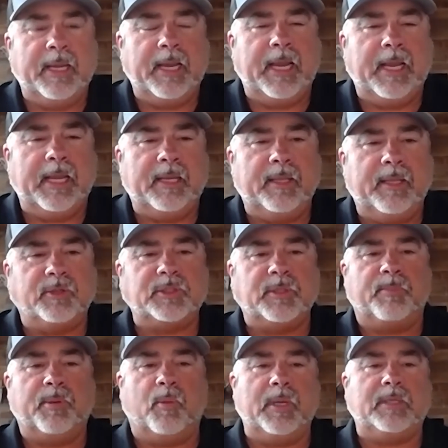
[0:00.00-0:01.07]
And there's a
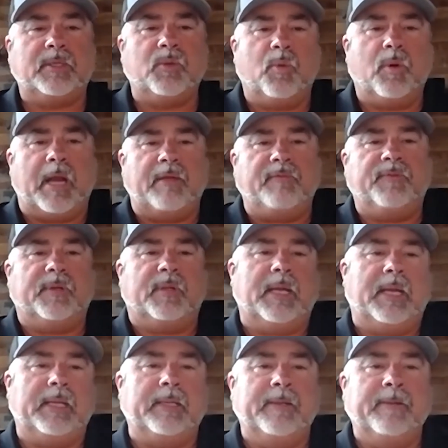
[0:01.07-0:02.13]
point to where I feel like,